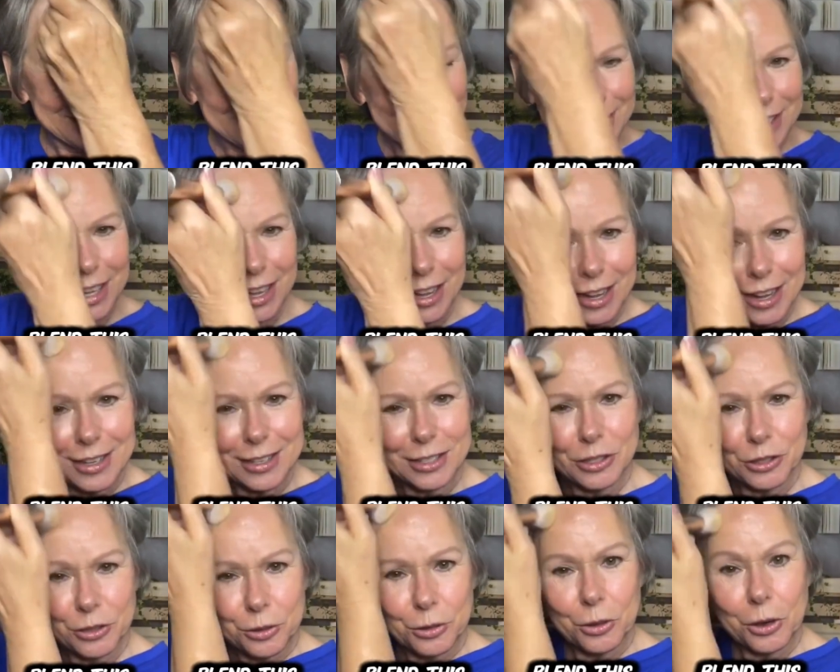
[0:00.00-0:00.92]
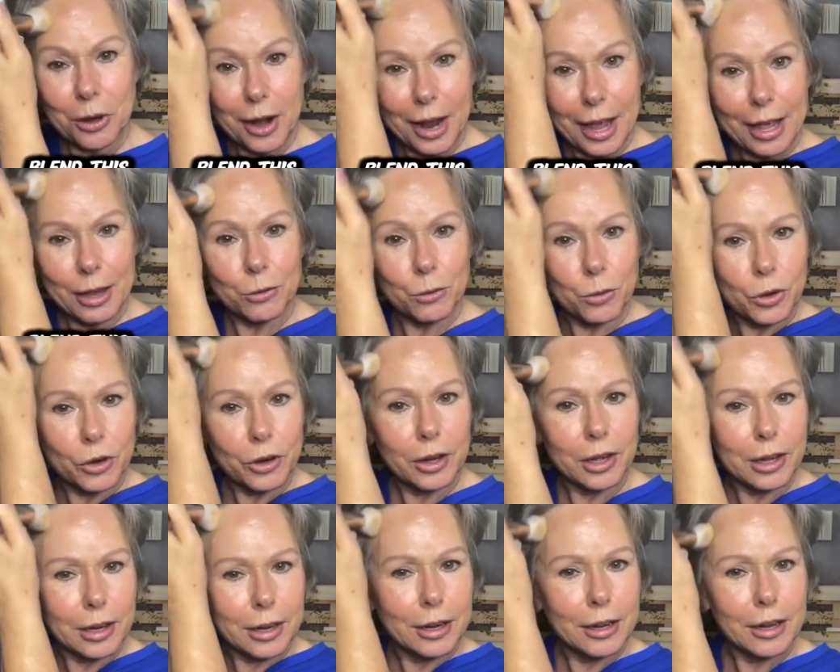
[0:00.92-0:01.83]
this contour, and we're
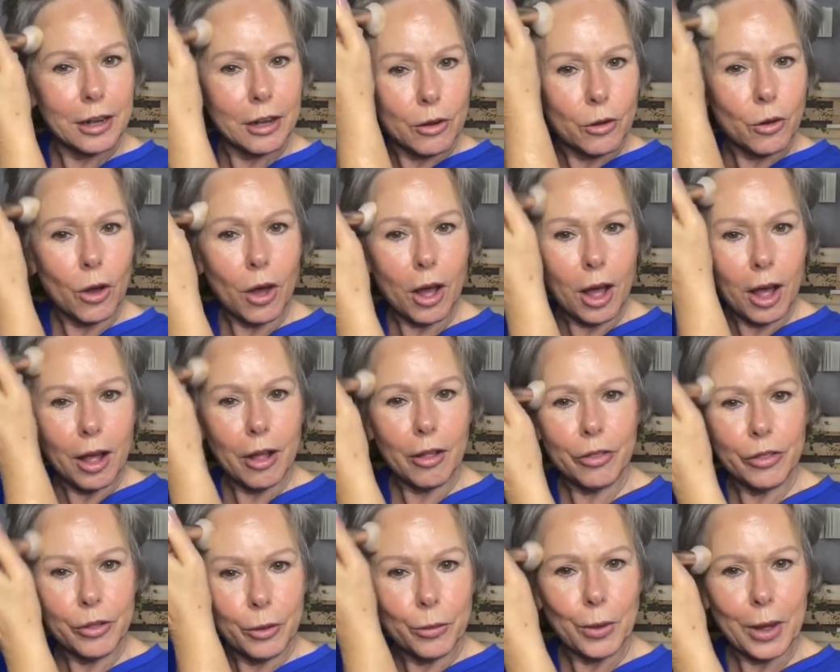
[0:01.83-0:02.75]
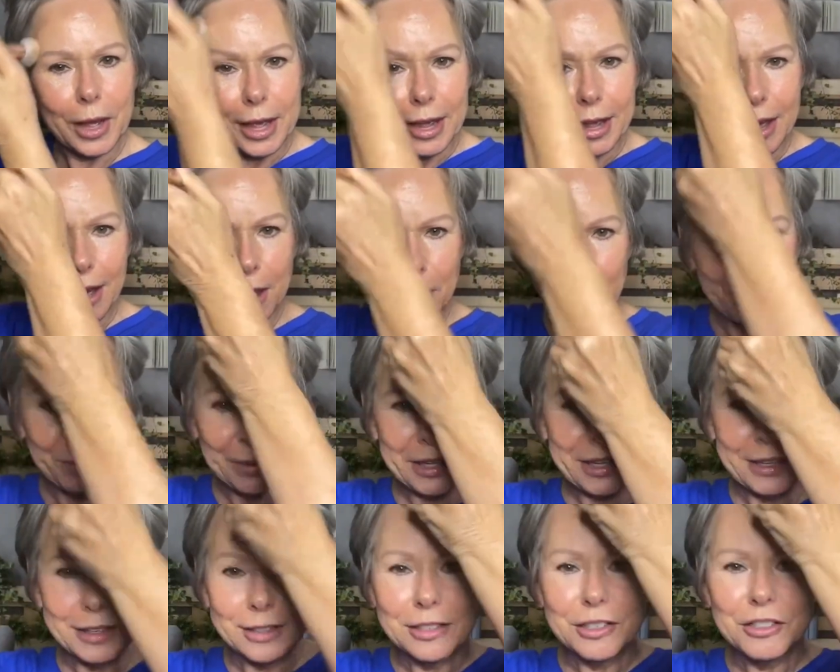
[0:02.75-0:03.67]
going to go all the way up
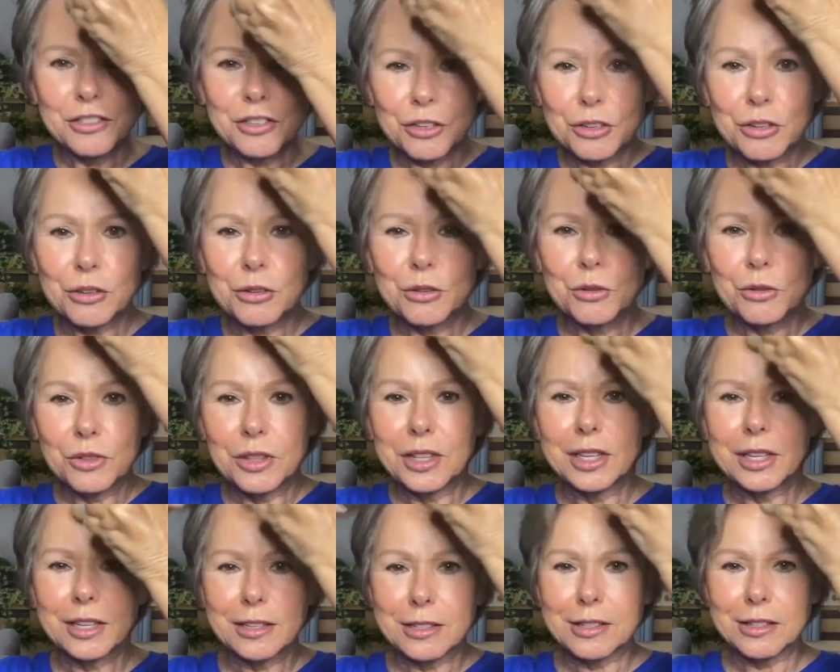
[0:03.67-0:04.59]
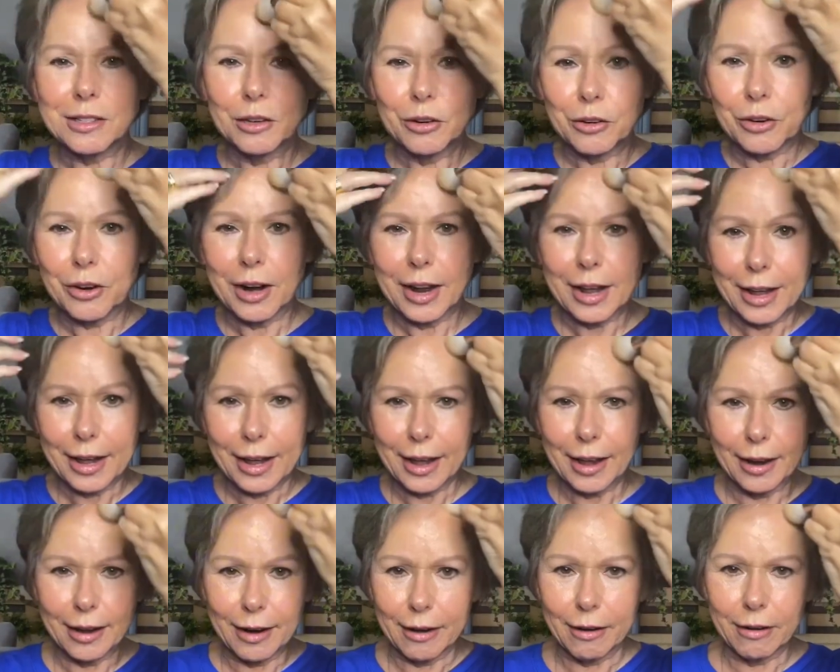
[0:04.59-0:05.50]
into this gray
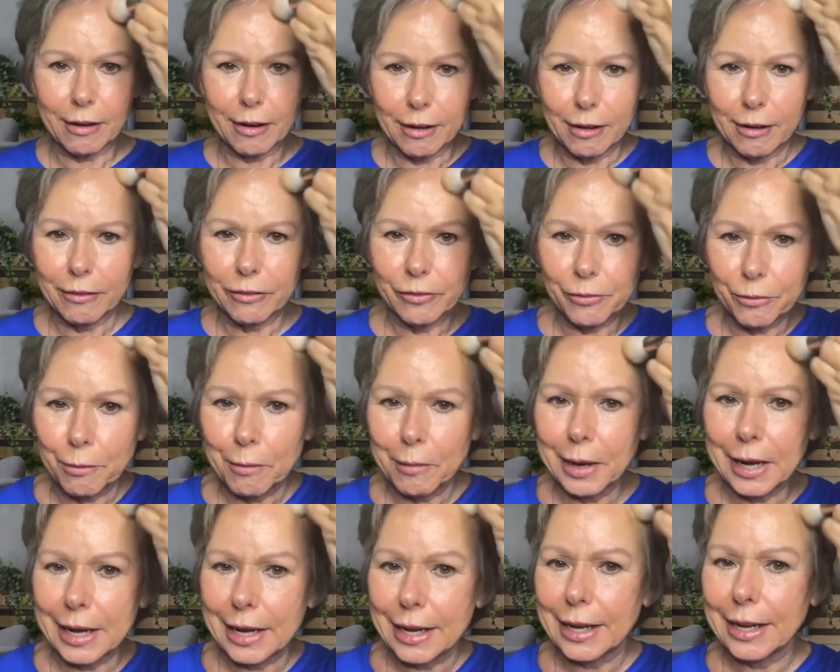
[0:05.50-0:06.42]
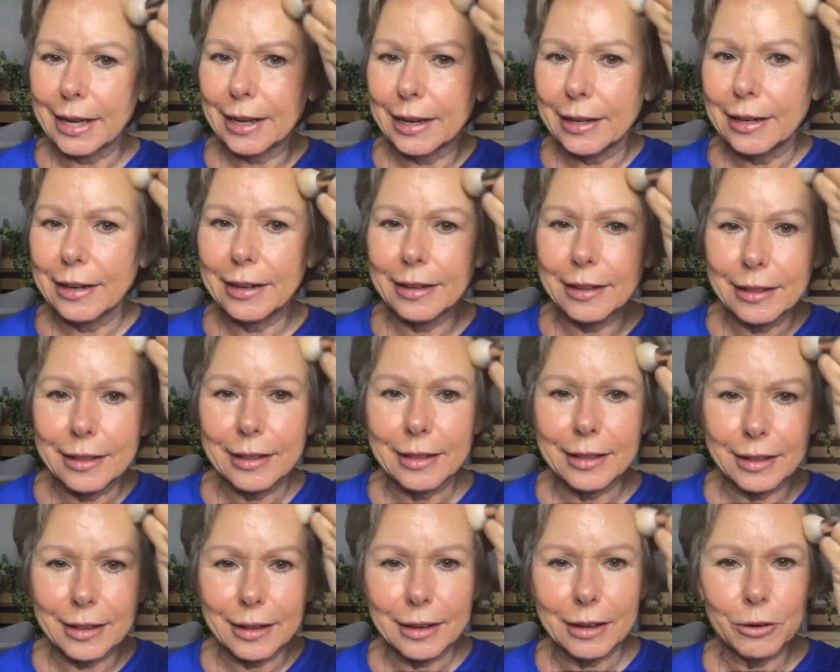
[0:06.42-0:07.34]
hair of mine.
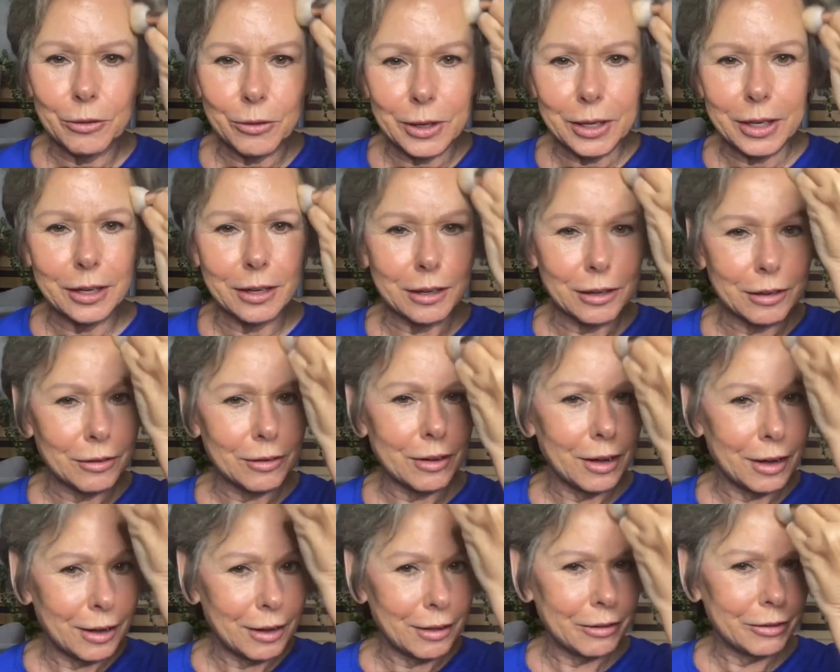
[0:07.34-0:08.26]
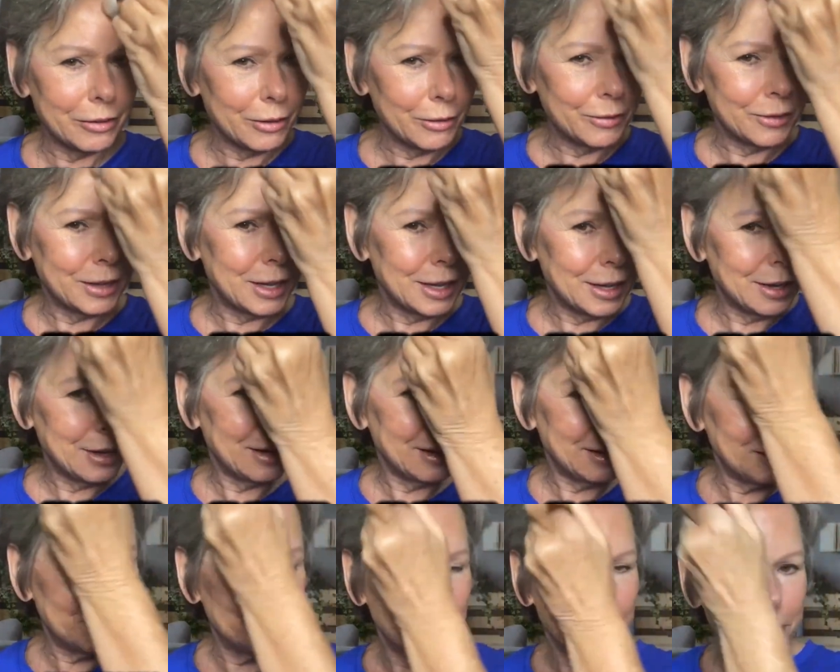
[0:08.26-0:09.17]
There we go. All the way
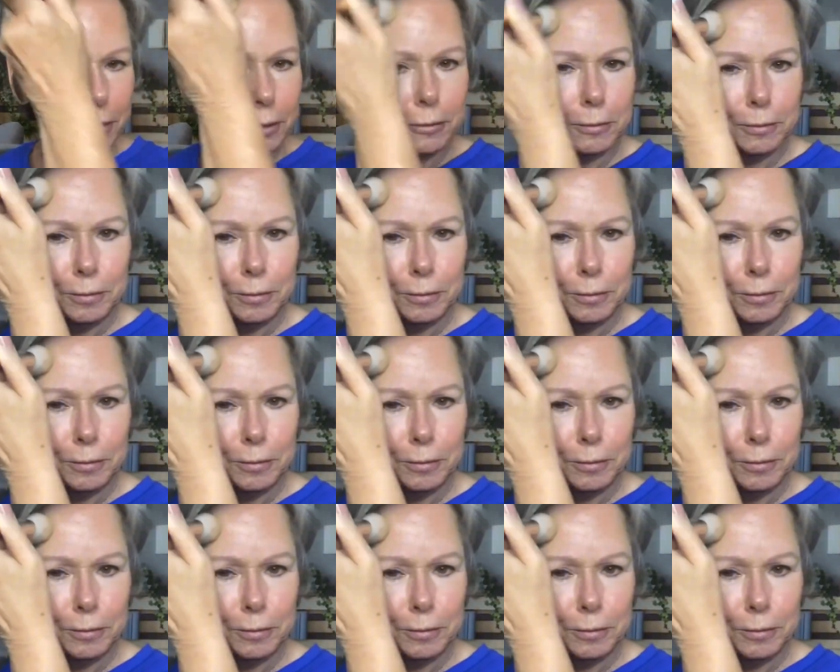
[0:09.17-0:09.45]
up.